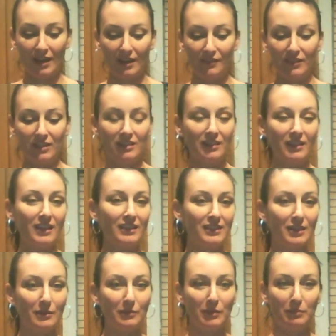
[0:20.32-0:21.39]
obviously that's
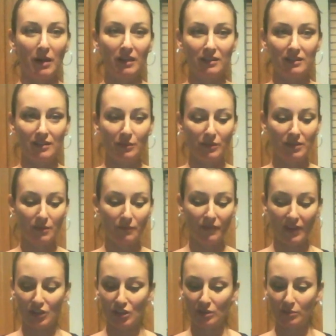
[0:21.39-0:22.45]
going to be pasta with some
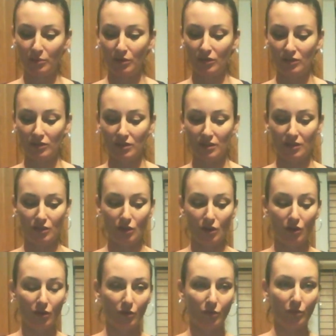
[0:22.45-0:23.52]
vegetables.
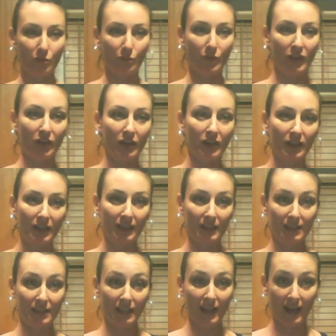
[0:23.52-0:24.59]
So what you're going to
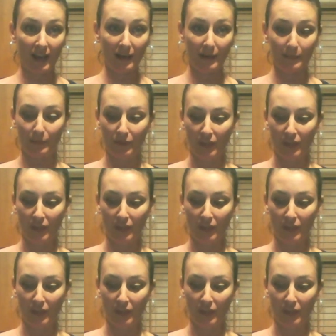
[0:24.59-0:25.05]
need to get,